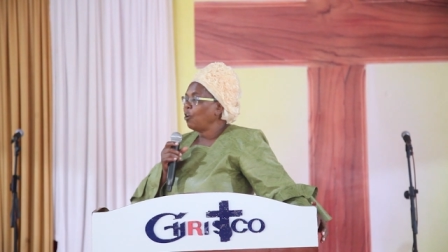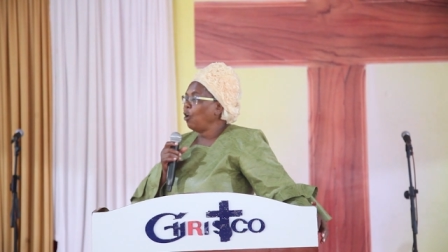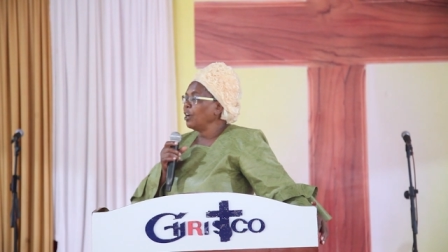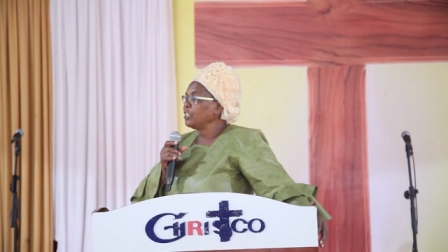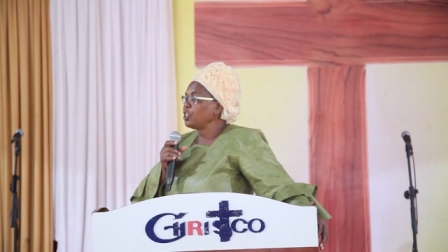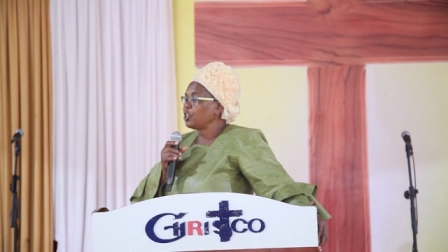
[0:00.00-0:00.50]

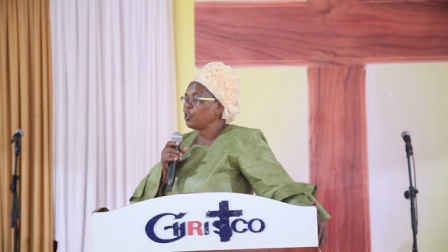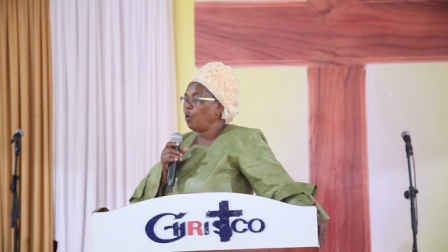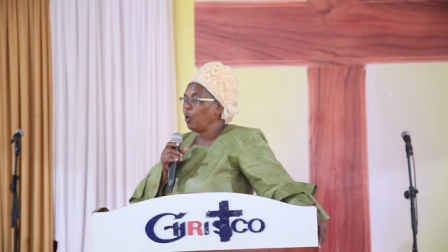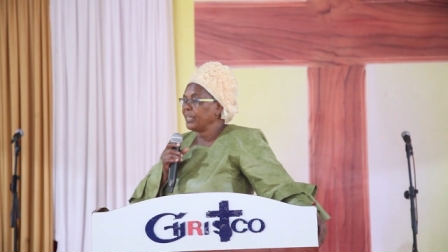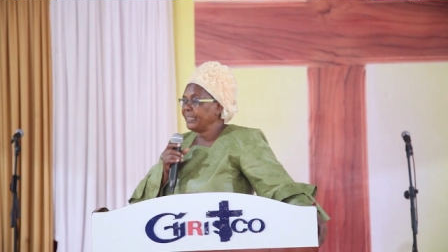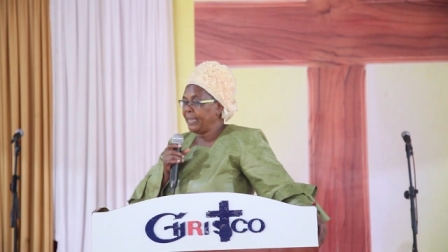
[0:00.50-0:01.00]
God
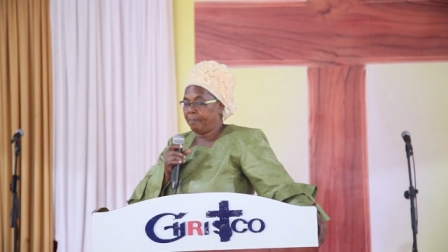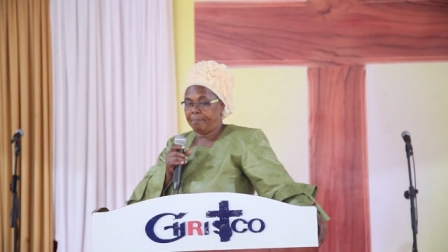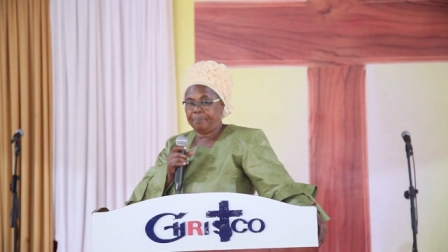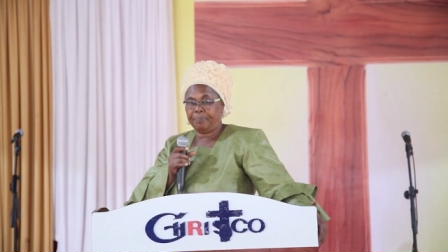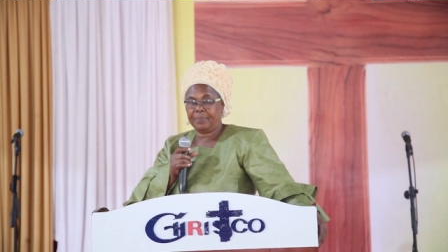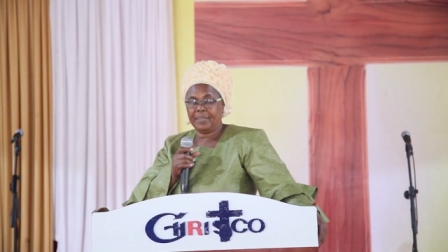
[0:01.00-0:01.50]
showed them
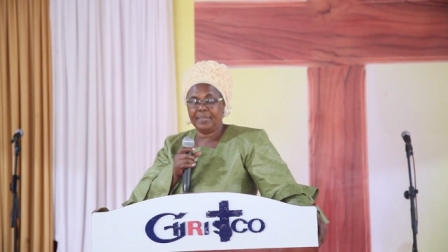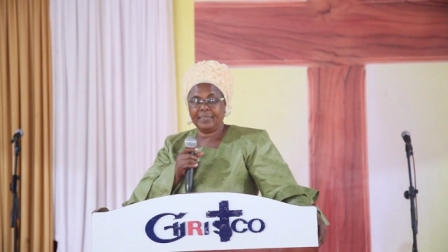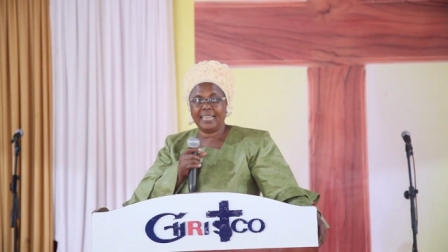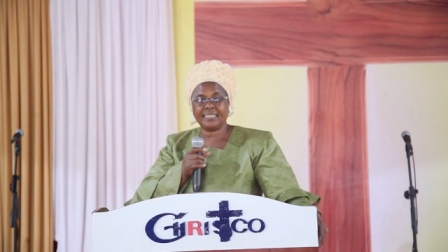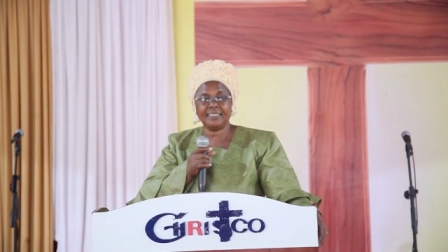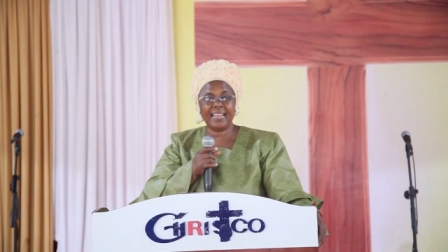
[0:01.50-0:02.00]

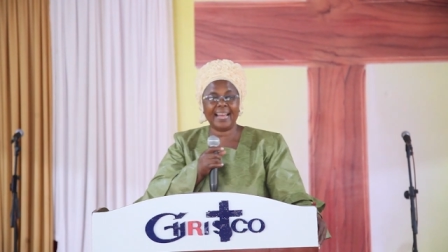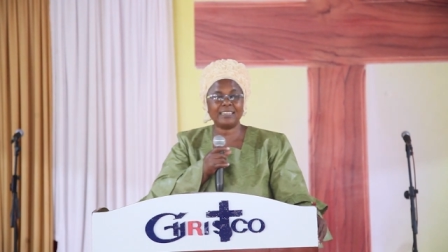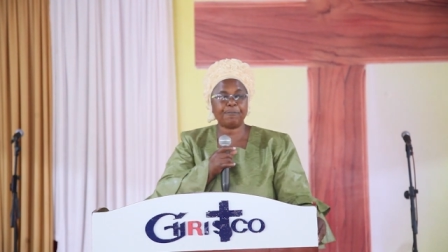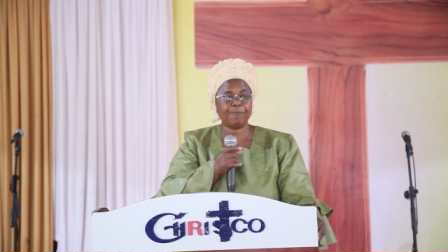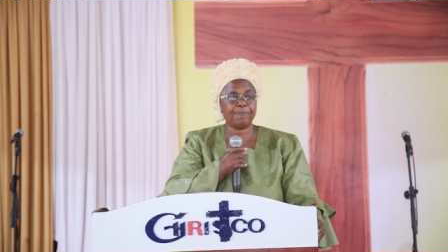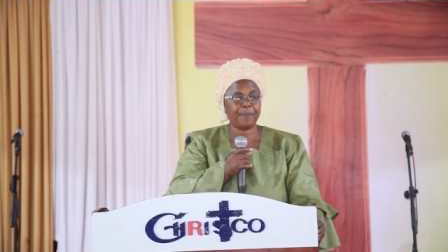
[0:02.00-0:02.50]
that
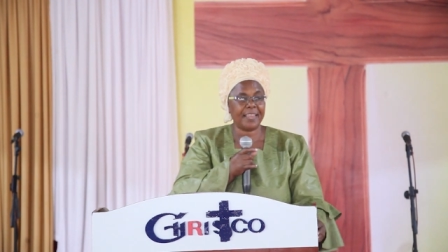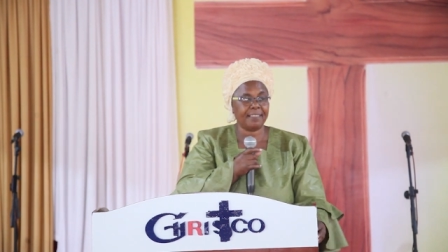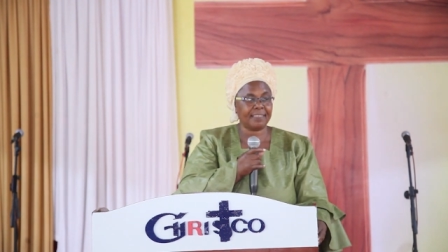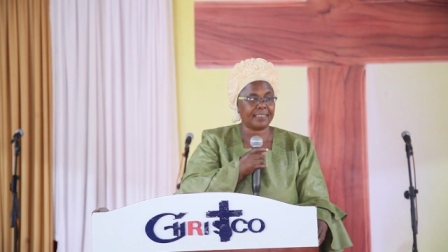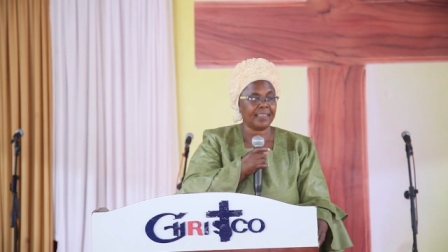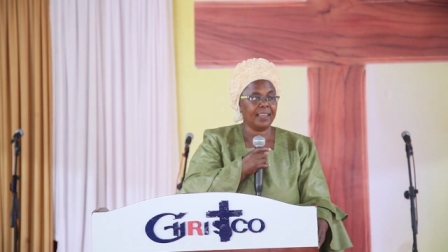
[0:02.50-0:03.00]
that
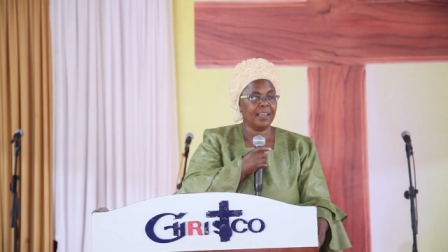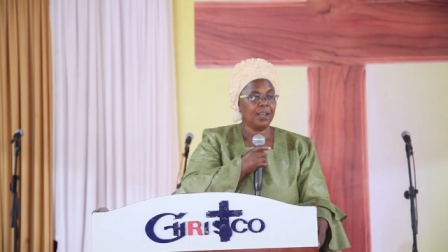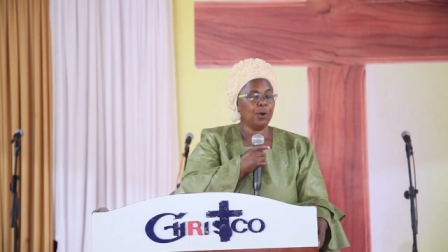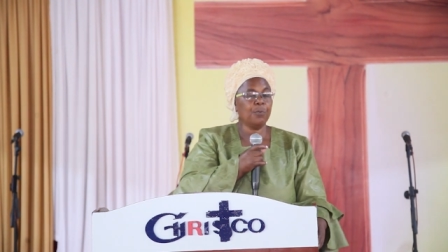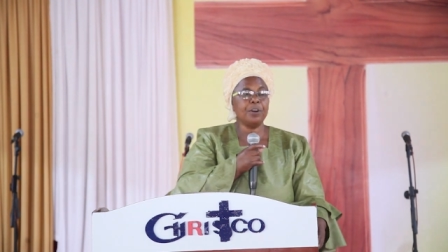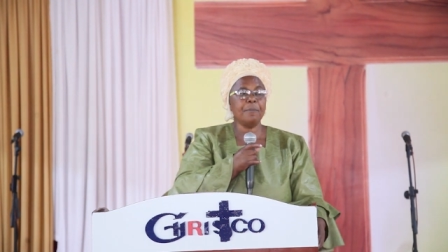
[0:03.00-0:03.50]
faith
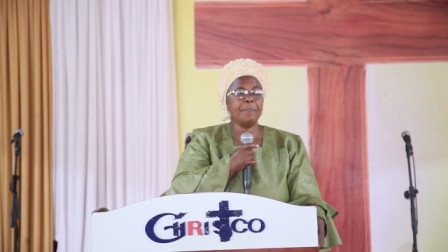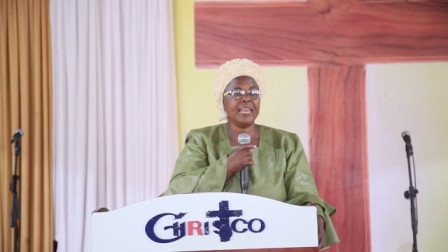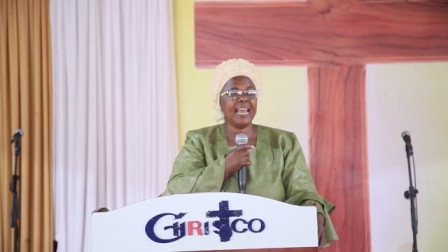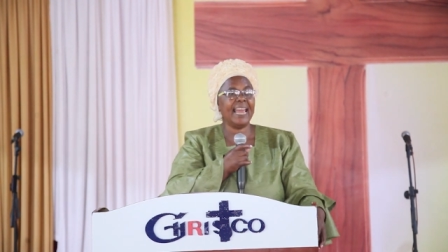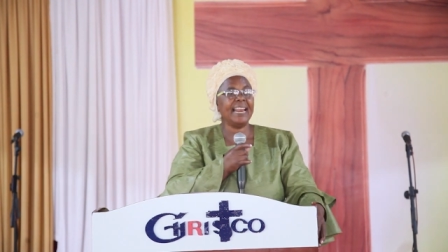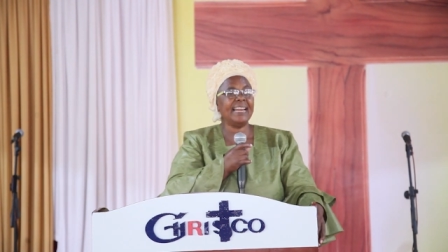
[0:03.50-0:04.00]
would
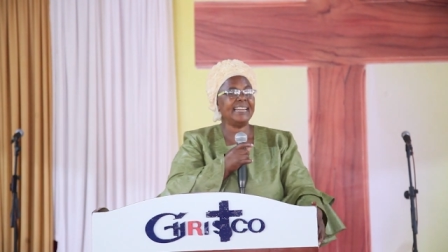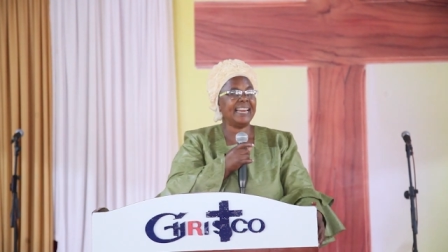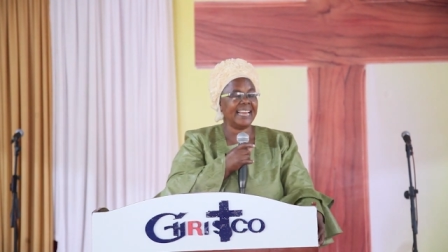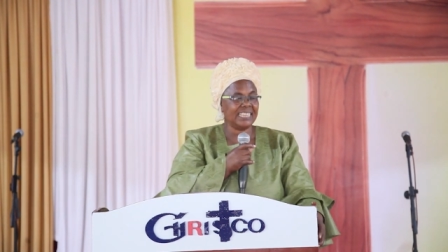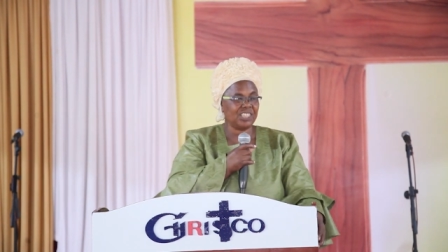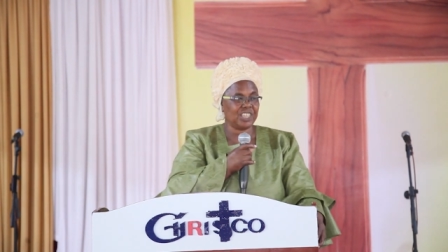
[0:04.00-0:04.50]
be
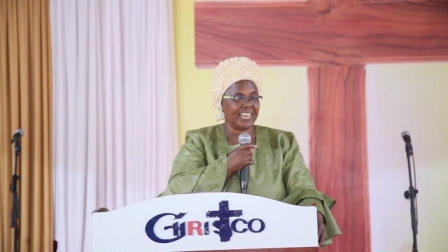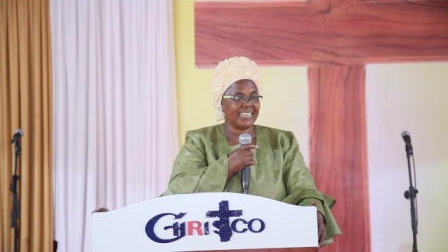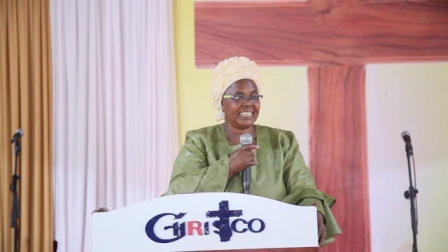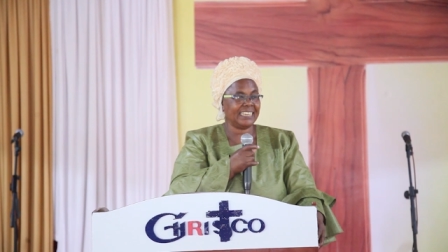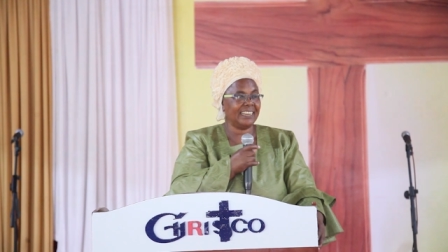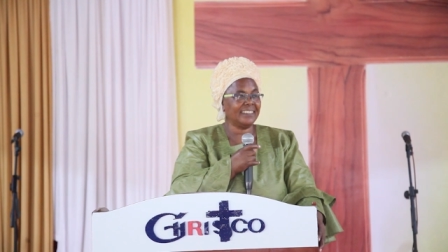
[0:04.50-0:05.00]

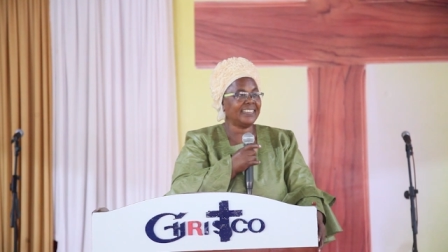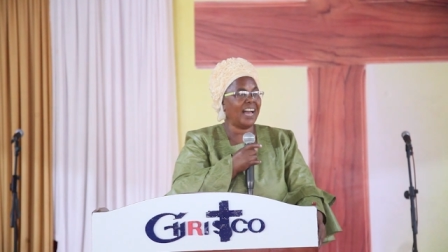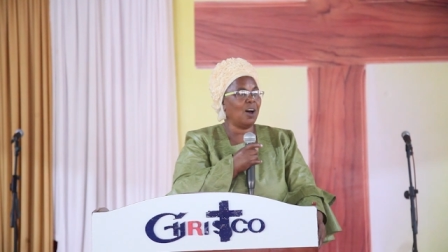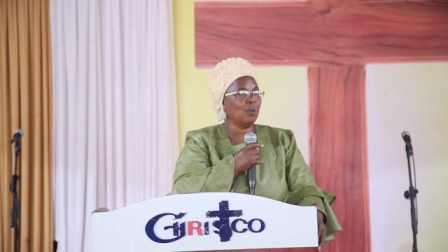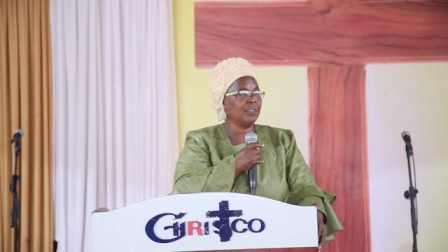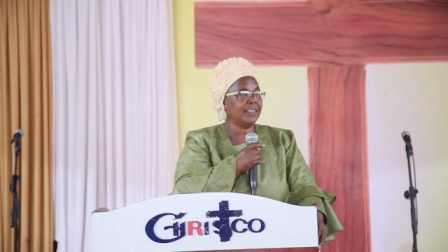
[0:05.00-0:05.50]
endangered
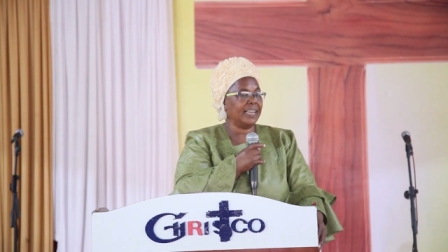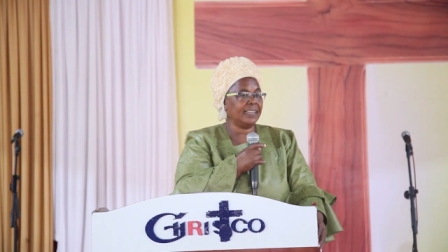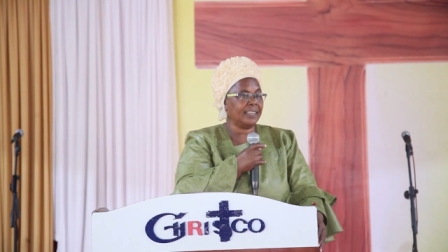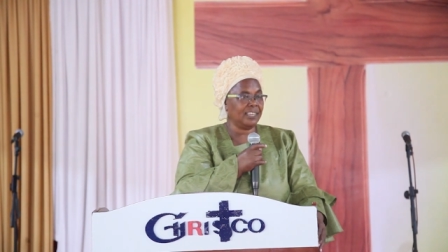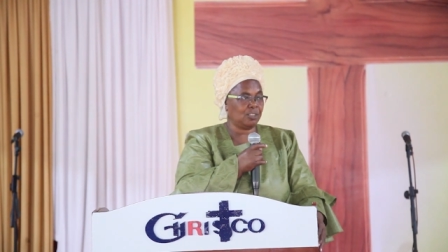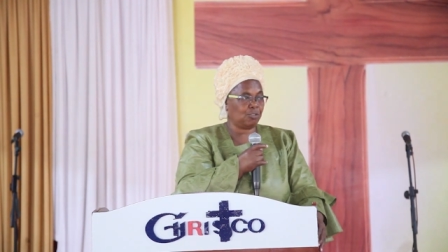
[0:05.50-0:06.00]
down the
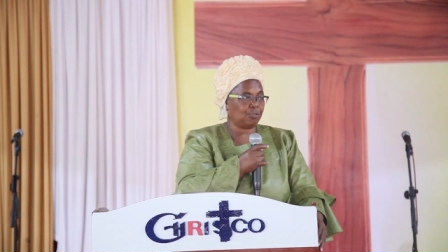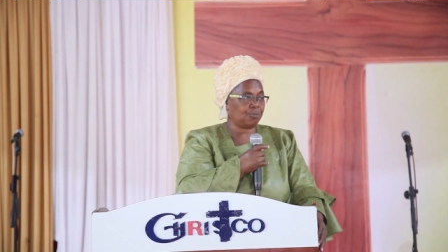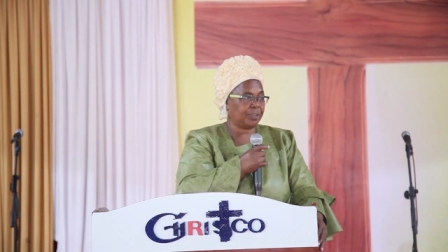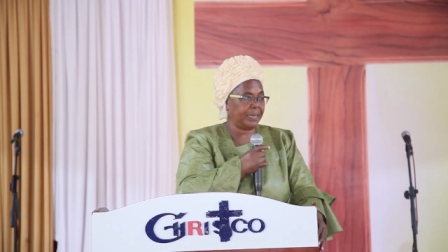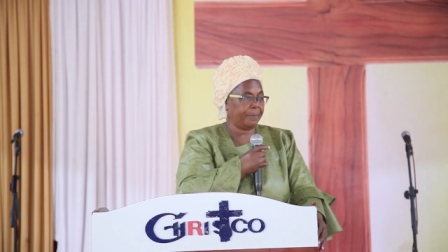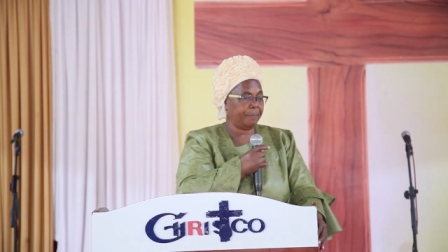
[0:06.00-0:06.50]

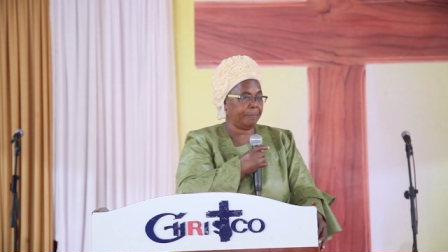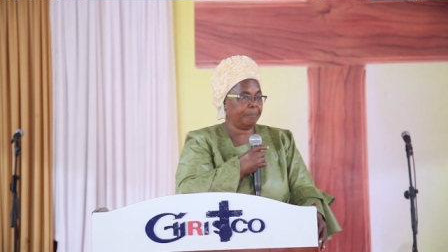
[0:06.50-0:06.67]
history.